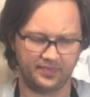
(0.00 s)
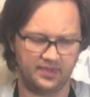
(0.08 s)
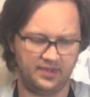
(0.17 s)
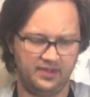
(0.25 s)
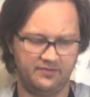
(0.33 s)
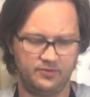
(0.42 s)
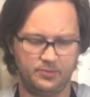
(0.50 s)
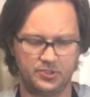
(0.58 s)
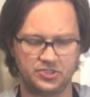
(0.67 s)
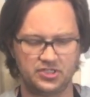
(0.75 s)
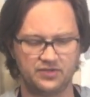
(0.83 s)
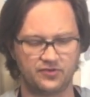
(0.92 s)
I have a
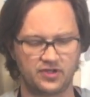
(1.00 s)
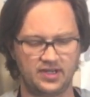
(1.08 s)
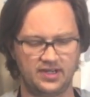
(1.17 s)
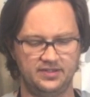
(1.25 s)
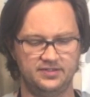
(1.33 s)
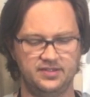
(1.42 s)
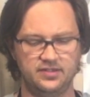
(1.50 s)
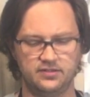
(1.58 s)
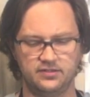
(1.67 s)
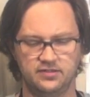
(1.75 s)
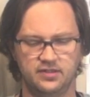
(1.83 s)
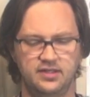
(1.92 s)
bunch of different kinds
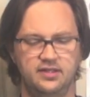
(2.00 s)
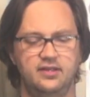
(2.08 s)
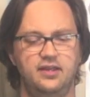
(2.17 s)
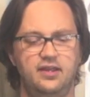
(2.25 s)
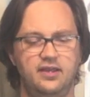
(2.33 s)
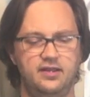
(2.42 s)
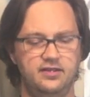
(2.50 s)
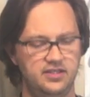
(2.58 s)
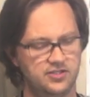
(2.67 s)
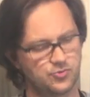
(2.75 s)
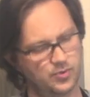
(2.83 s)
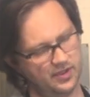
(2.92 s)
here, and
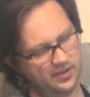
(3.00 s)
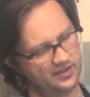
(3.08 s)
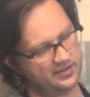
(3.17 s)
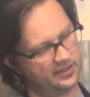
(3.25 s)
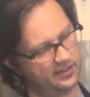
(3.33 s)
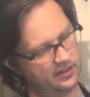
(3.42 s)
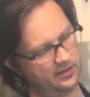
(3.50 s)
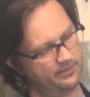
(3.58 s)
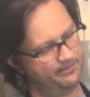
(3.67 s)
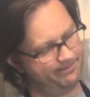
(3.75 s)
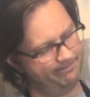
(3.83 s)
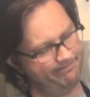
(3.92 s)
each one of these
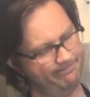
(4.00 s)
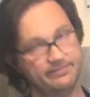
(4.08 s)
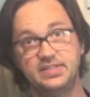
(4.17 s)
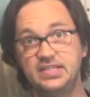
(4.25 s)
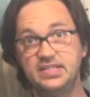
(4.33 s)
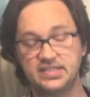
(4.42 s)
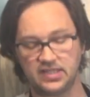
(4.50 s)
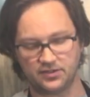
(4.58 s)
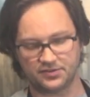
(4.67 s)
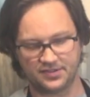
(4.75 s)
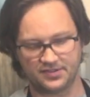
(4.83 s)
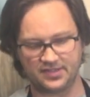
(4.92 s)
little
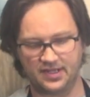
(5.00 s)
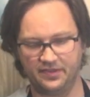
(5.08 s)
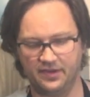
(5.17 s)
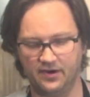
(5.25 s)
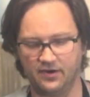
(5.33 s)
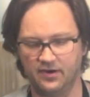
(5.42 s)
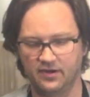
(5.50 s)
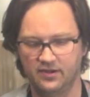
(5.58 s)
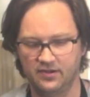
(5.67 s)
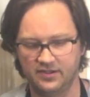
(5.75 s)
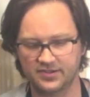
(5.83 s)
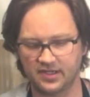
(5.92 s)
details that's on there
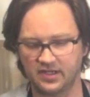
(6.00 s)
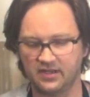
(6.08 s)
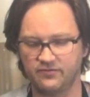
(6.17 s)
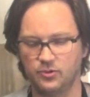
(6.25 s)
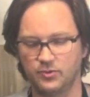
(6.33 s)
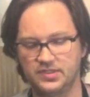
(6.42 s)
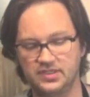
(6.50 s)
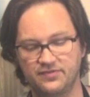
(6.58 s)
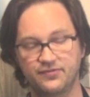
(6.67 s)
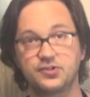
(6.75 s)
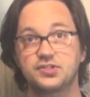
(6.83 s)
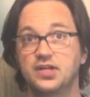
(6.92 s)
is going to give you a
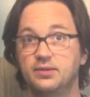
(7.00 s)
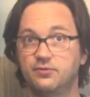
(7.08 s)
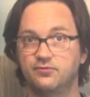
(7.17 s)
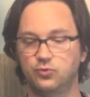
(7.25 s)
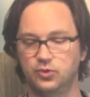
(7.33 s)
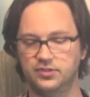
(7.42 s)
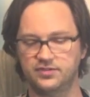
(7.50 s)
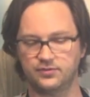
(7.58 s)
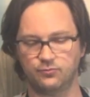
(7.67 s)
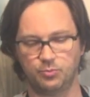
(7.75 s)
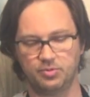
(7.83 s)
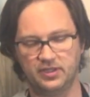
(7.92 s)
different type of wood, so
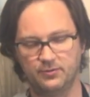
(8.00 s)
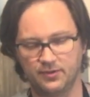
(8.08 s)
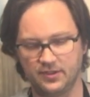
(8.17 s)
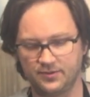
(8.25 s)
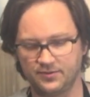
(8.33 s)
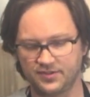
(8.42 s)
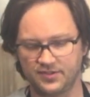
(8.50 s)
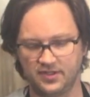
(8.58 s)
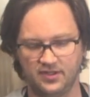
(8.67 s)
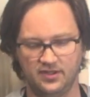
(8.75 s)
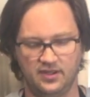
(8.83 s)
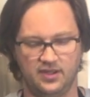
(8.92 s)
we'll play with those.
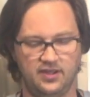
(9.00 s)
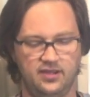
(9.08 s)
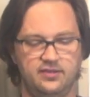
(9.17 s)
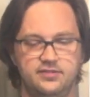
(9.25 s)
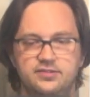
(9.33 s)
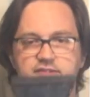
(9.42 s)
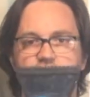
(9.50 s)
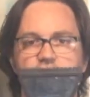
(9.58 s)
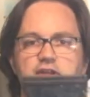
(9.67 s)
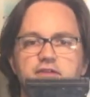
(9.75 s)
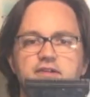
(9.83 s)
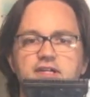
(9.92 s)
And this is
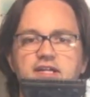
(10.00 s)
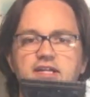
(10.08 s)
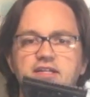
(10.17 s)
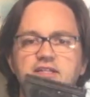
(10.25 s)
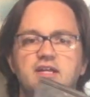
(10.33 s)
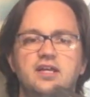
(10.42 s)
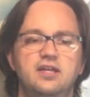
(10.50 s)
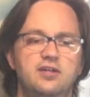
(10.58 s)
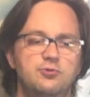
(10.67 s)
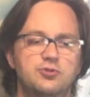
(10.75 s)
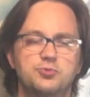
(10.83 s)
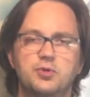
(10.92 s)
another kind,
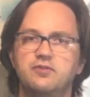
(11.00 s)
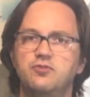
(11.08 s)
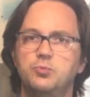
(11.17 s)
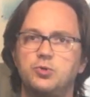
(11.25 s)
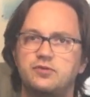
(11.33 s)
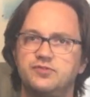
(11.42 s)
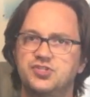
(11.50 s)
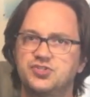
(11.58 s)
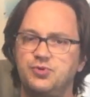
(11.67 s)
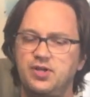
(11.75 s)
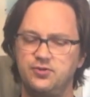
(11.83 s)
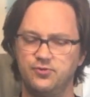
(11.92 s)
which will give you more of a
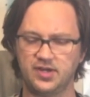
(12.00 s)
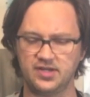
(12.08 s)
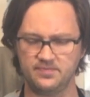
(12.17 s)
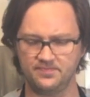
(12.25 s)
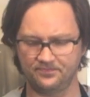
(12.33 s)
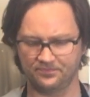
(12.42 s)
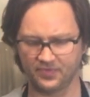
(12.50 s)
straight grain.